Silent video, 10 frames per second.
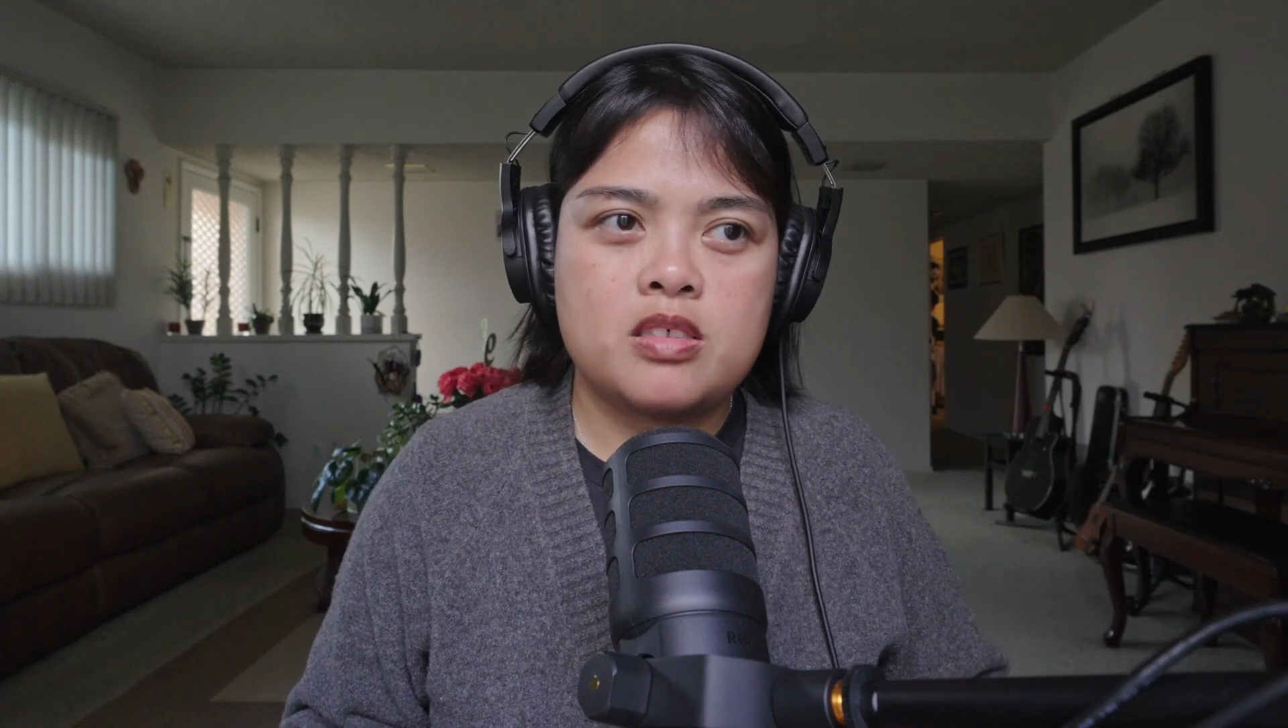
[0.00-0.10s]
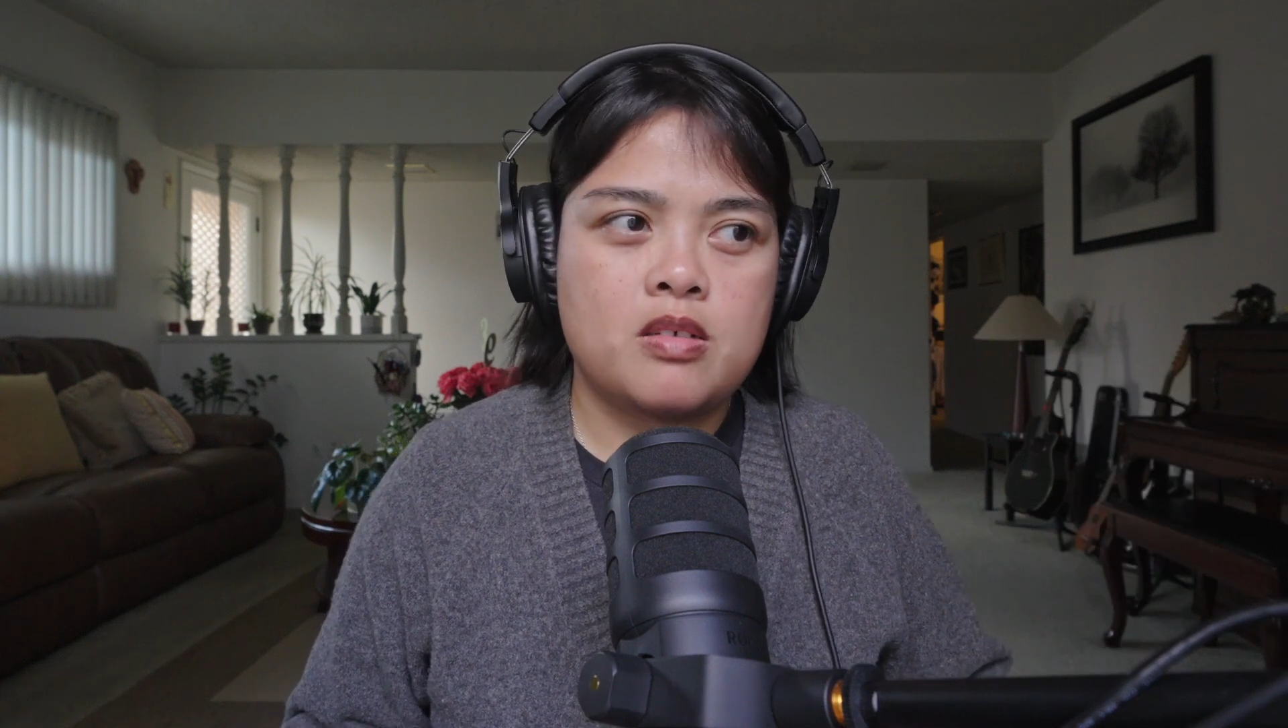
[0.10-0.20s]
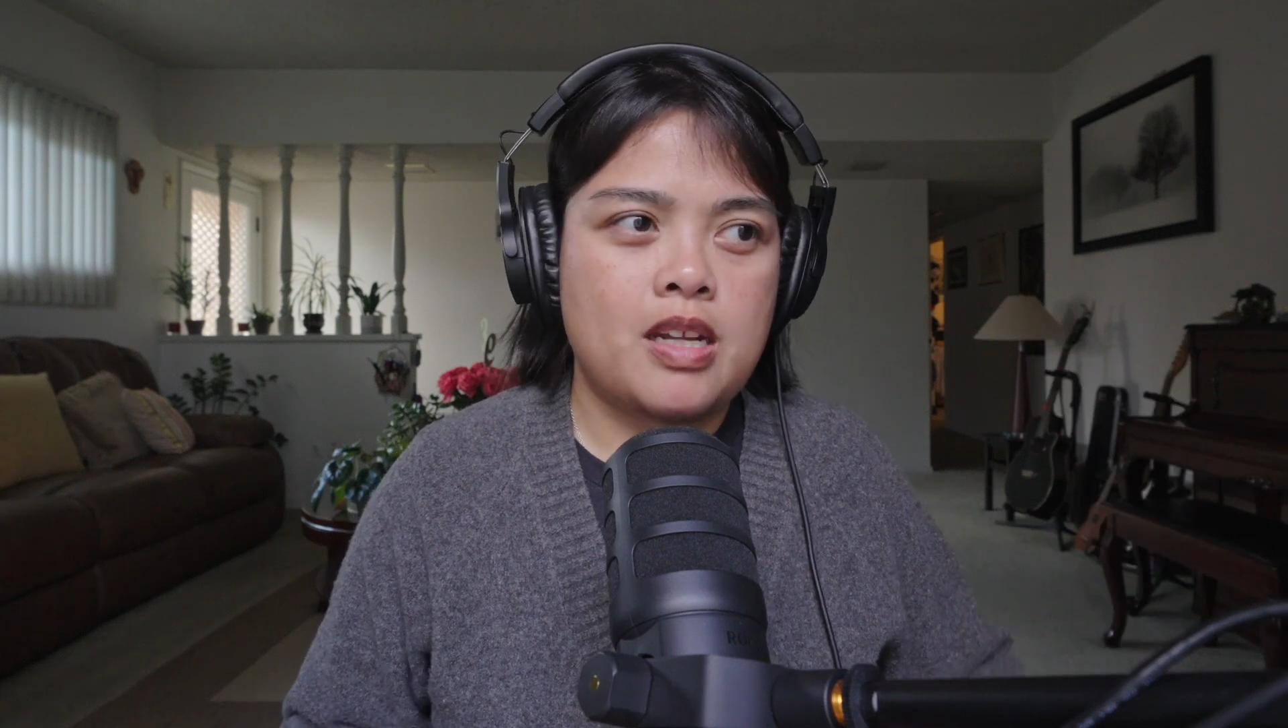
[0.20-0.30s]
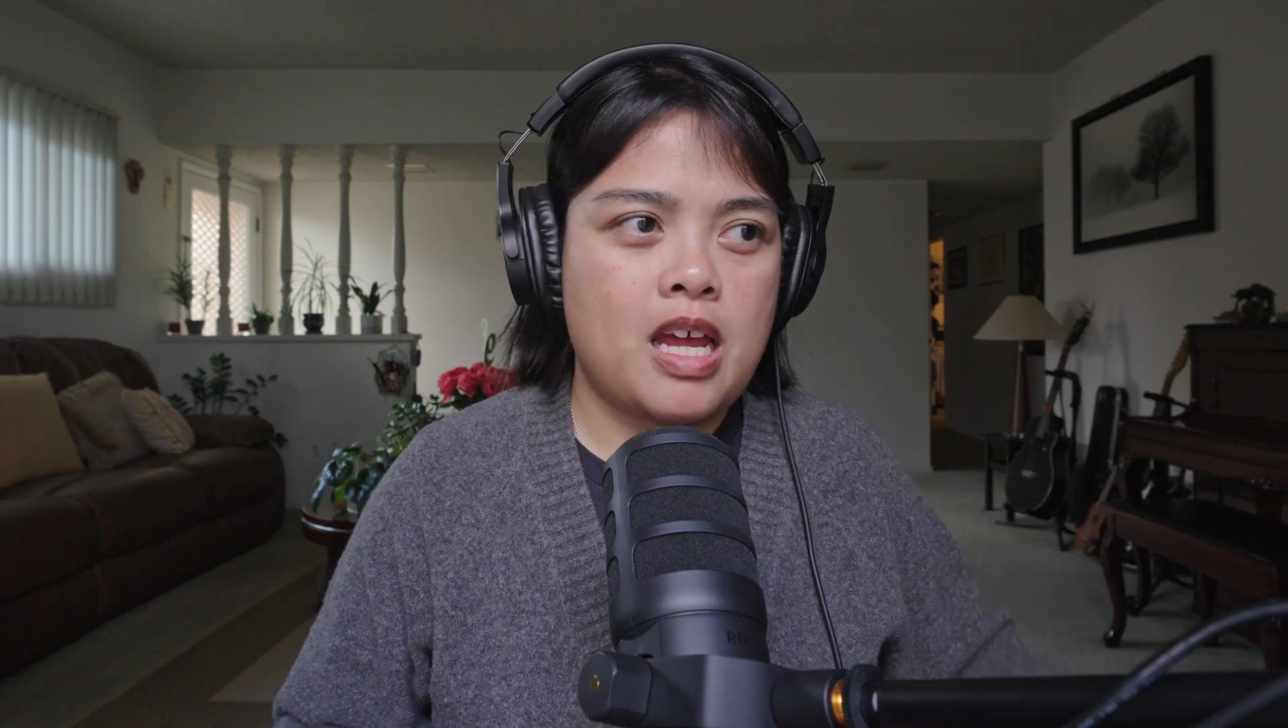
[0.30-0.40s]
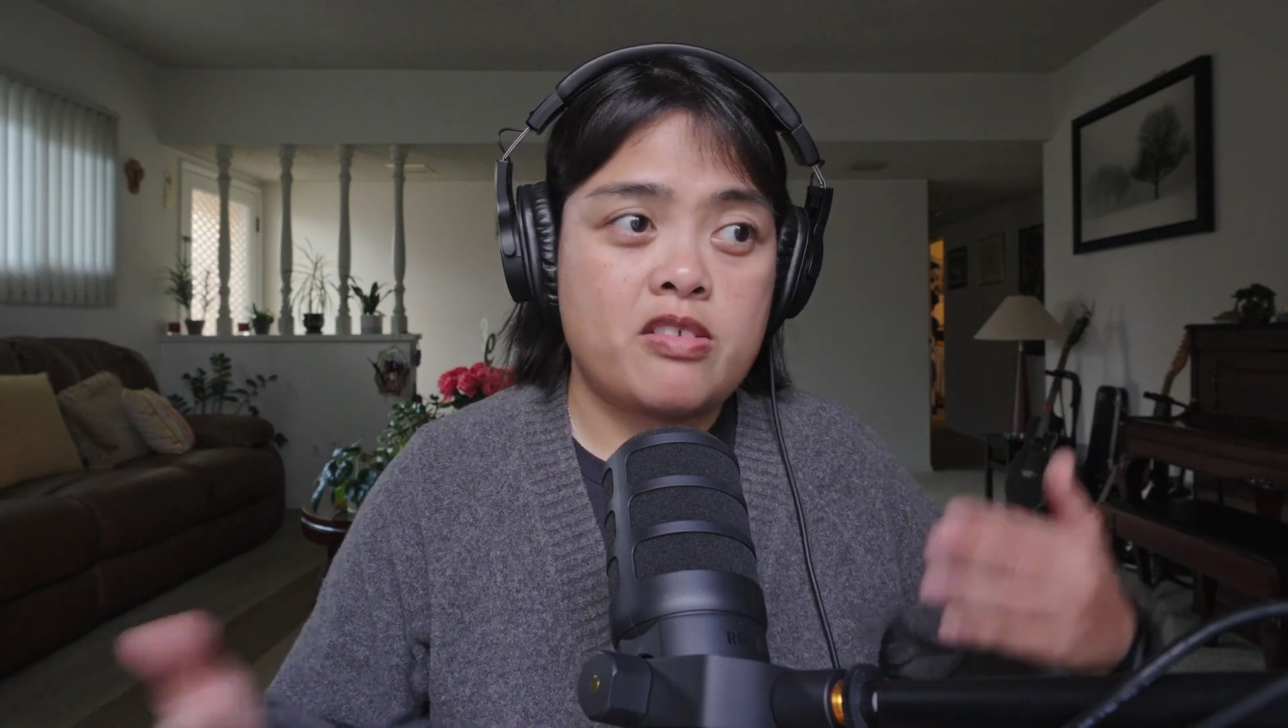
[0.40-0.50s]
so
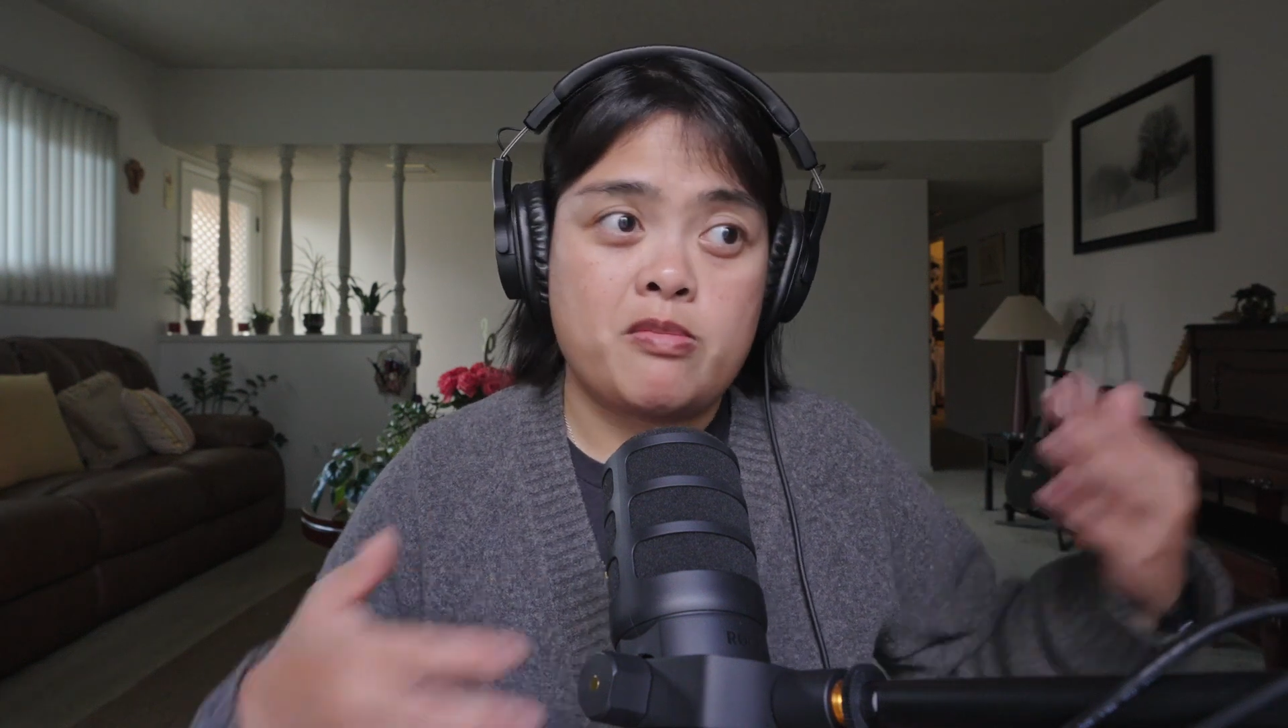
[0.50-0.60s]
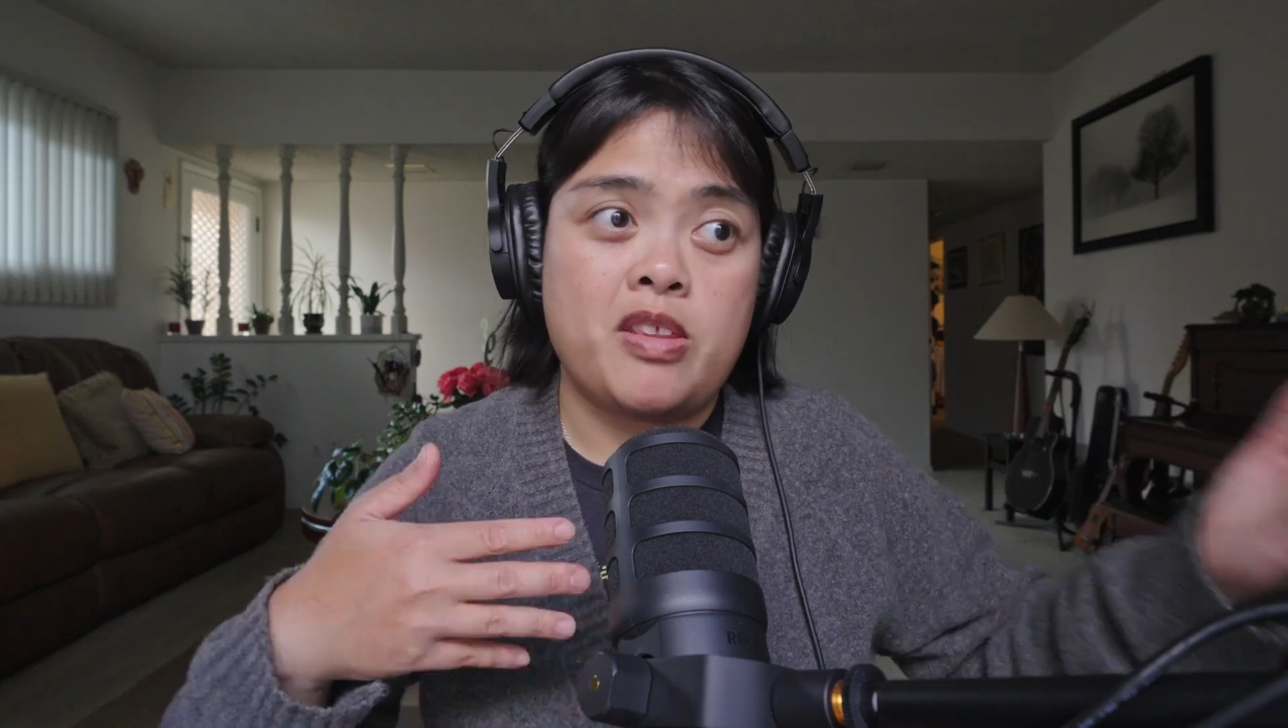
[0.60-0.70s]
I'd have some